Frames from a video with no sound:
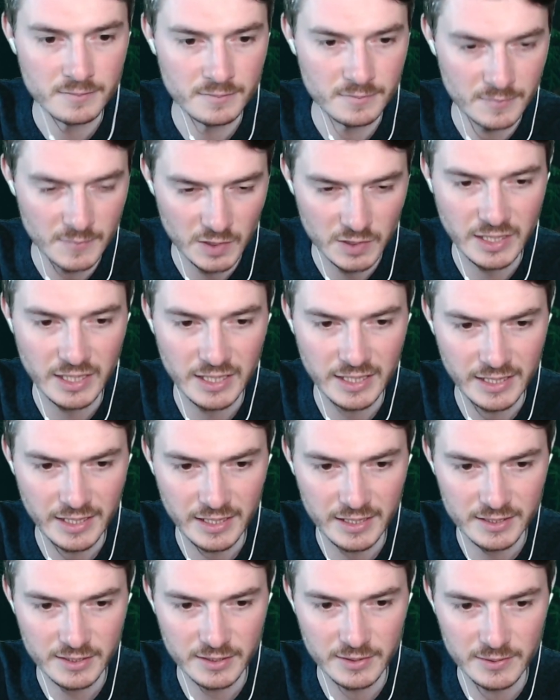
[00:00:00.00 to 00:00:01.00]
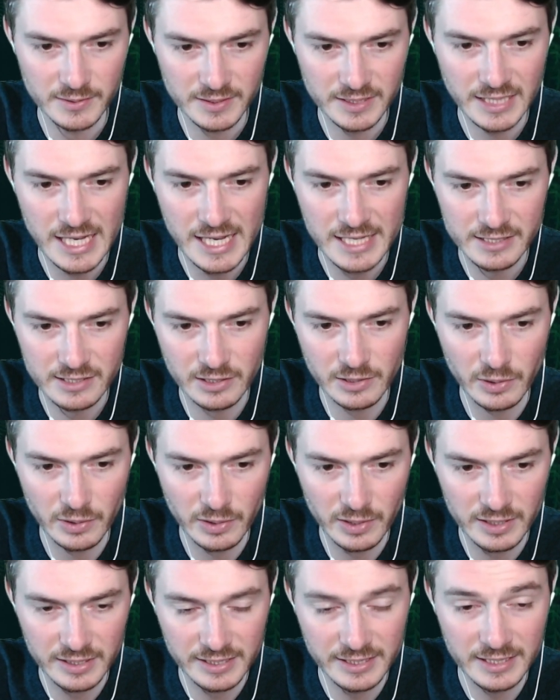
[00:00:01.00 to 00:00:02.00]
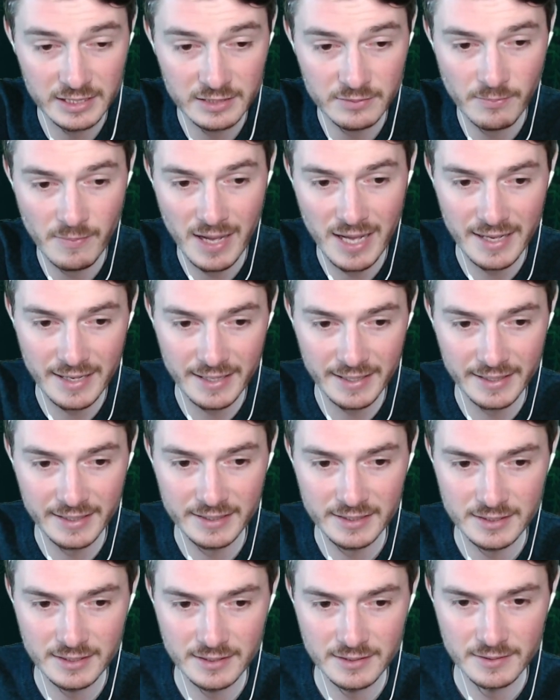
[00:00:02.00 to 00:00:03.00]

Okay, so he has the girl in his mind.